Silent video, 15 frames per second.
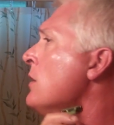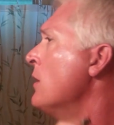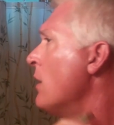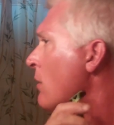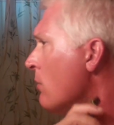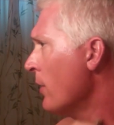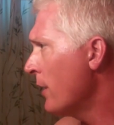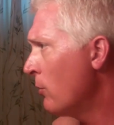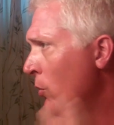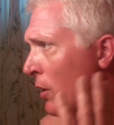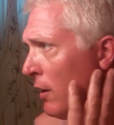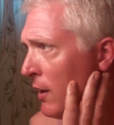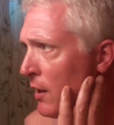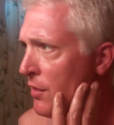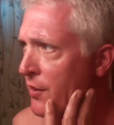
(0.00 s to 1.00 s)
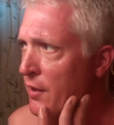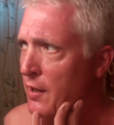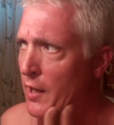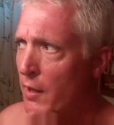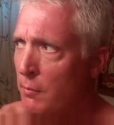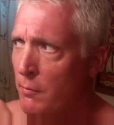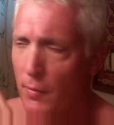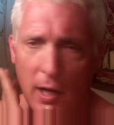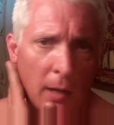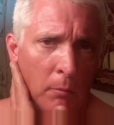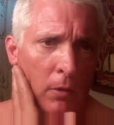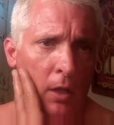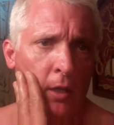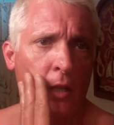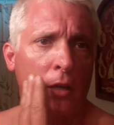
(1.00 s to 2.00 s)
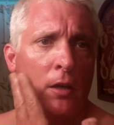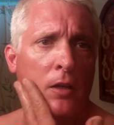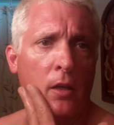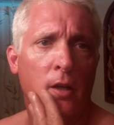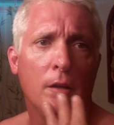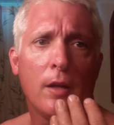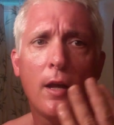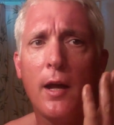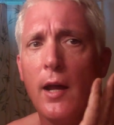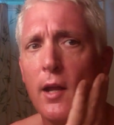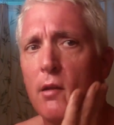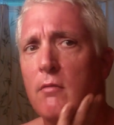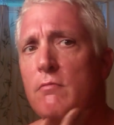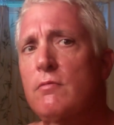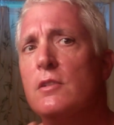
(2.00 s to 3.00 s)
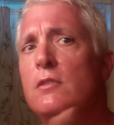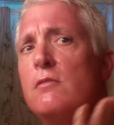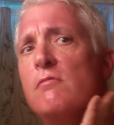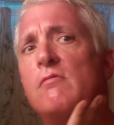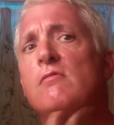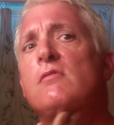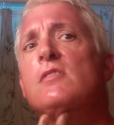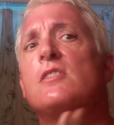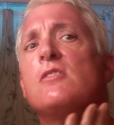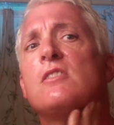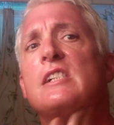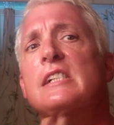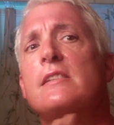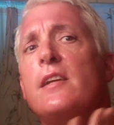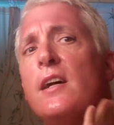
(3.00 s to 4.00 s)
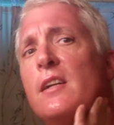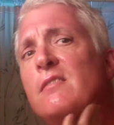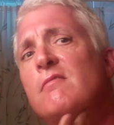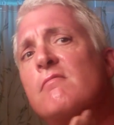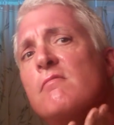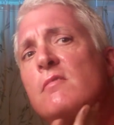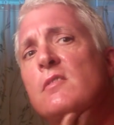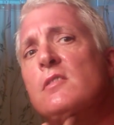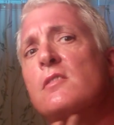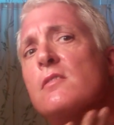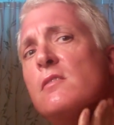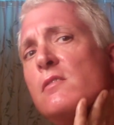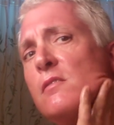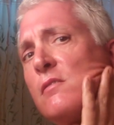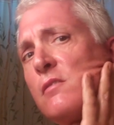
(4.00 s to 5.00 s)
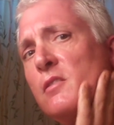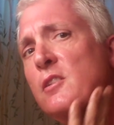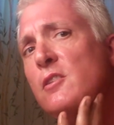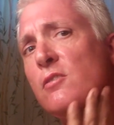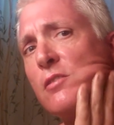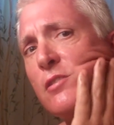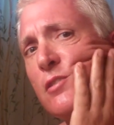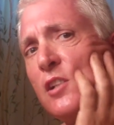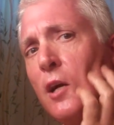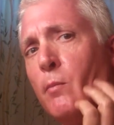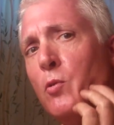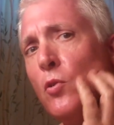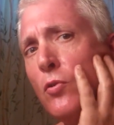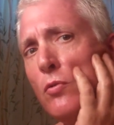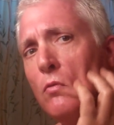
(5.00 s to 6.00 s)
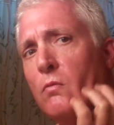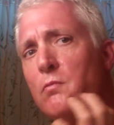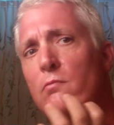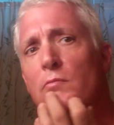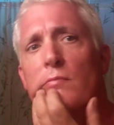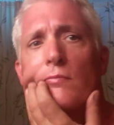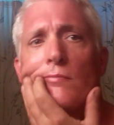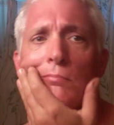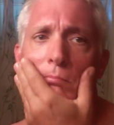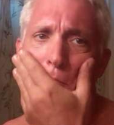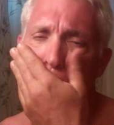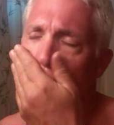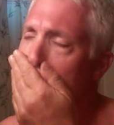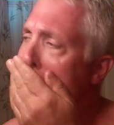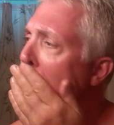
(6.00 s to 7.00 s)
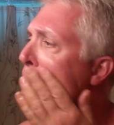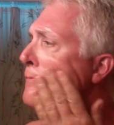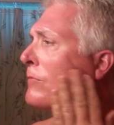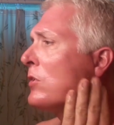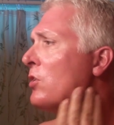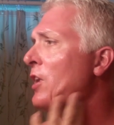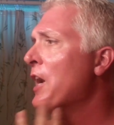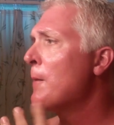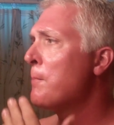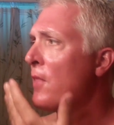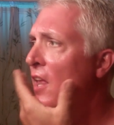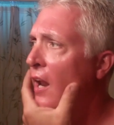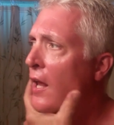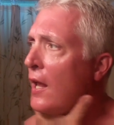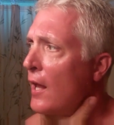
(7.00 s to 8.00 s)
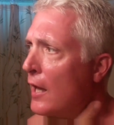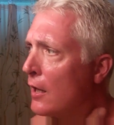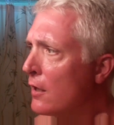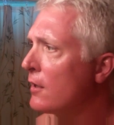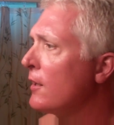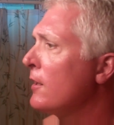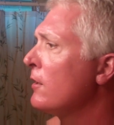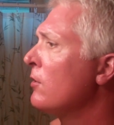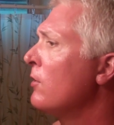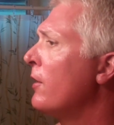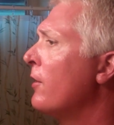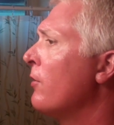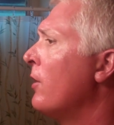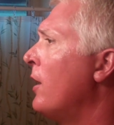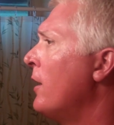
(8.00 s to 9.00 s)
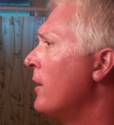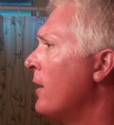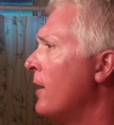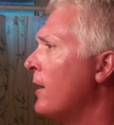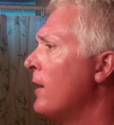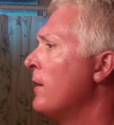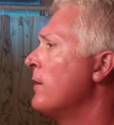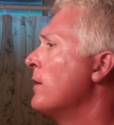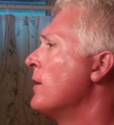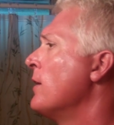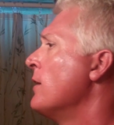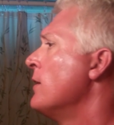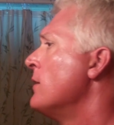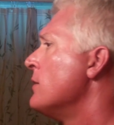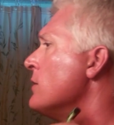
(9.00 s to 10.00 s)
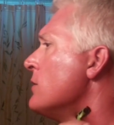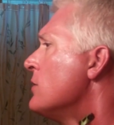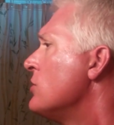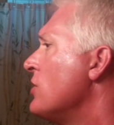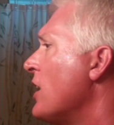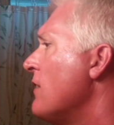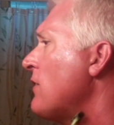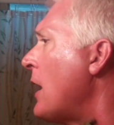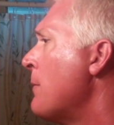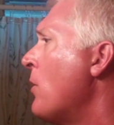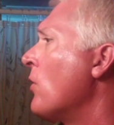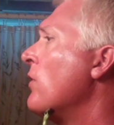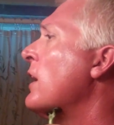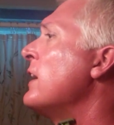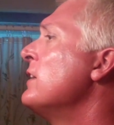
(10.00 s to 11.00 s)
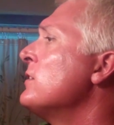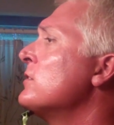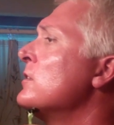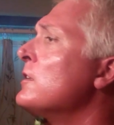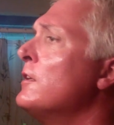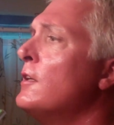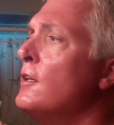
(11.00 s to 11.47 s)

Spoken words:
All right, well, I think I'm looking good. I don't got that little stubble crap that I had earlier on, and shade came out nice.